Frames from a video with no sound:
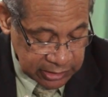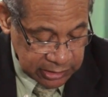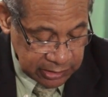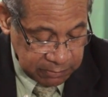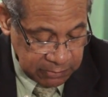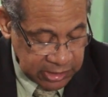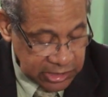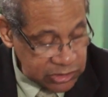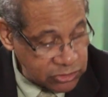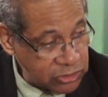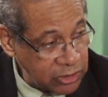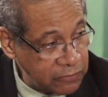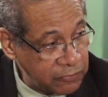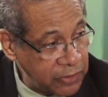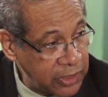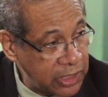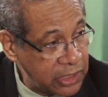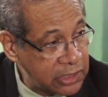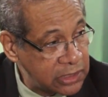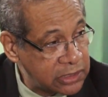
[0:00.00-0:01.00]
The Ministry
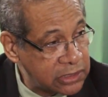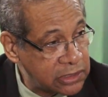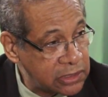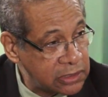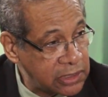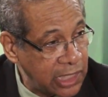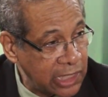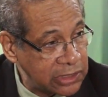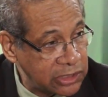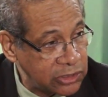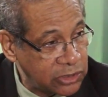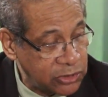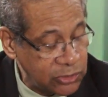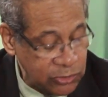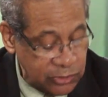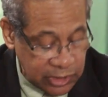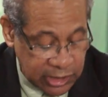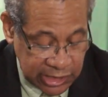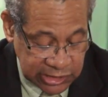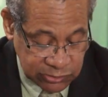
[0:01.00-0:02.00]
of Health's
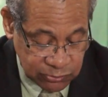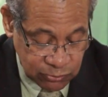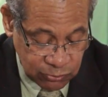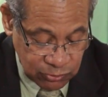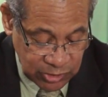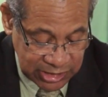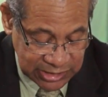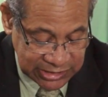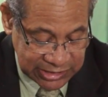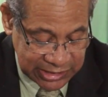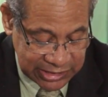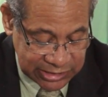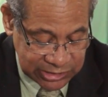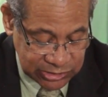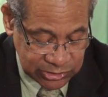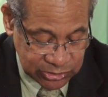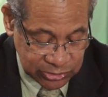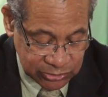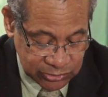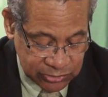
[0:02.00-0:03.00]
attitude has raised
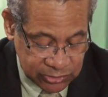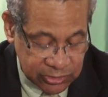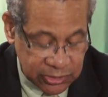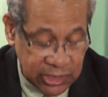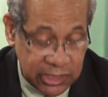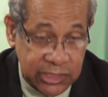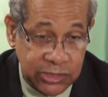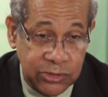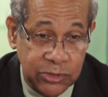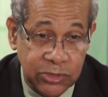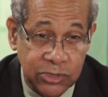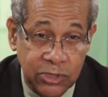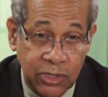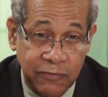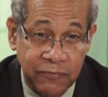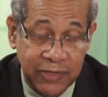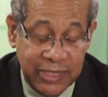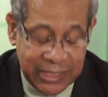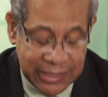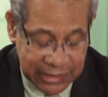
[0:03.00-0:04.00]
issues
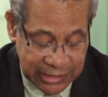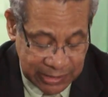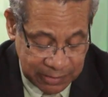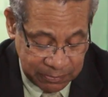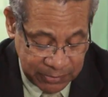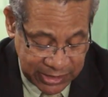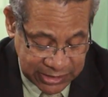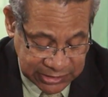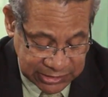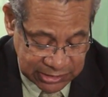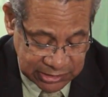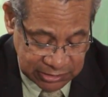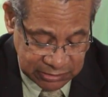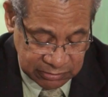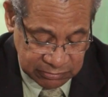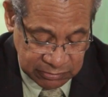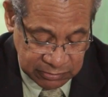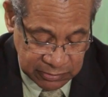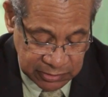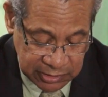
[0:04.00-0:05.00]
of incapacity.
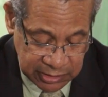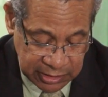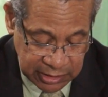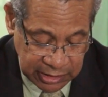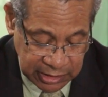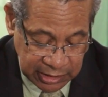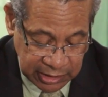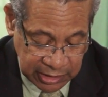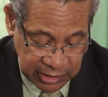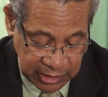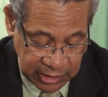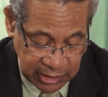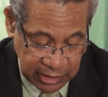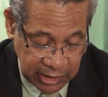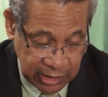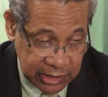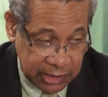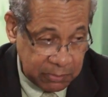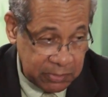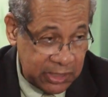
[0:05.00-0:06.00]

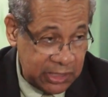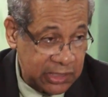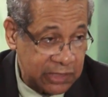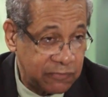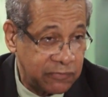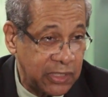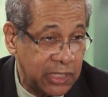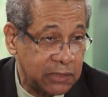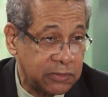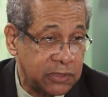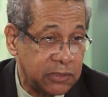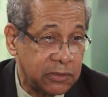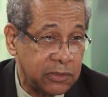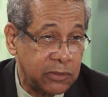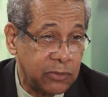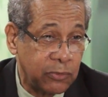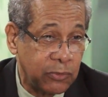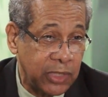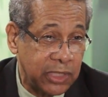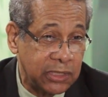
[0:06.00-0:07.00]
And I believe that
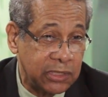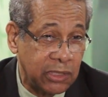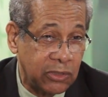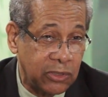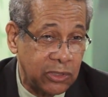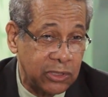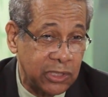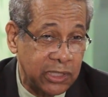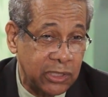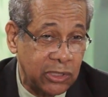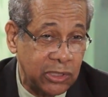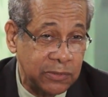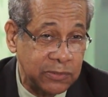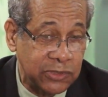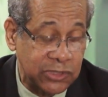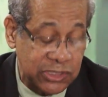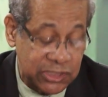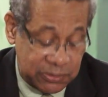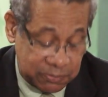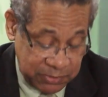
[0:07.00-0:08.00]
when the body
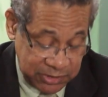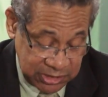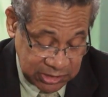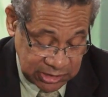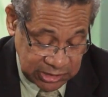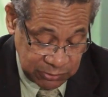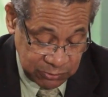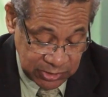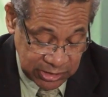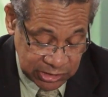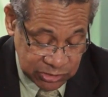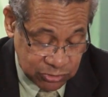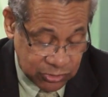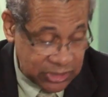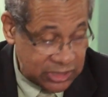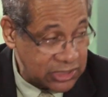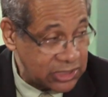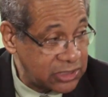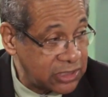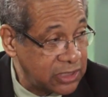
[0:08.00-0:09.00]
comes to speak, he will
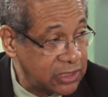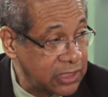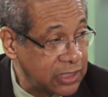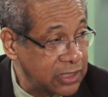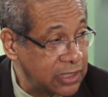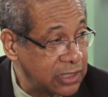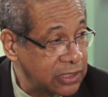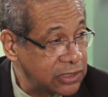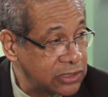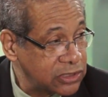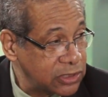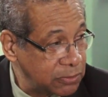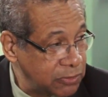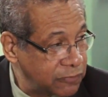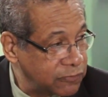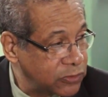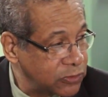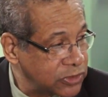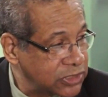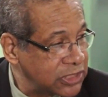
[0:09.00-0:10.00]
address
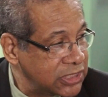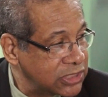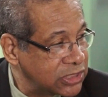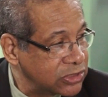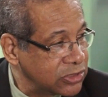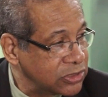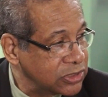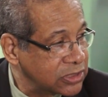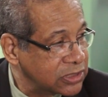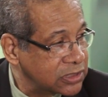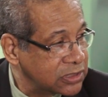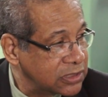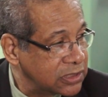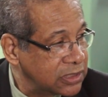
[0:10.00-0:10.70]
some of those issues.